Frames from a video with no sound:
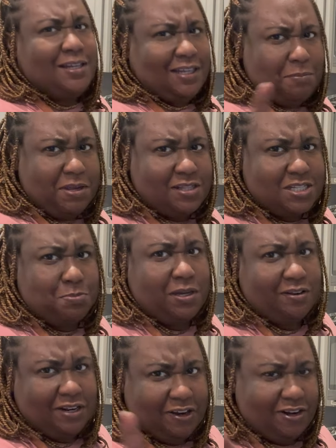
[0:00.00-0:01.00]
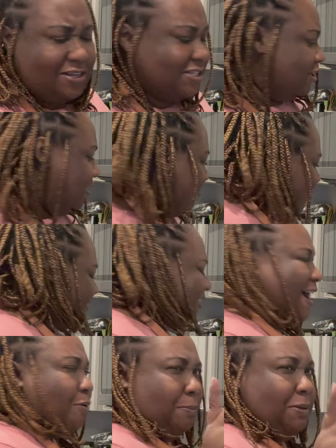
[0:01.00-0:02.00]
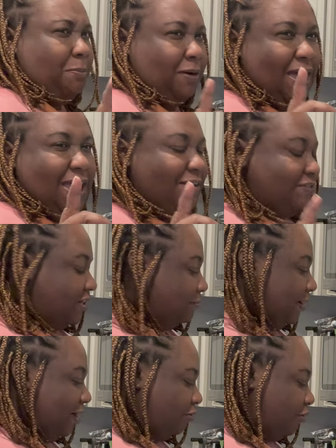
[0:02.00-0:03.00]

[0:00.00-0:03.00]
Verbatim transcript: Let me get this butter in here and I'll tell you about that. I remembered I have done a pie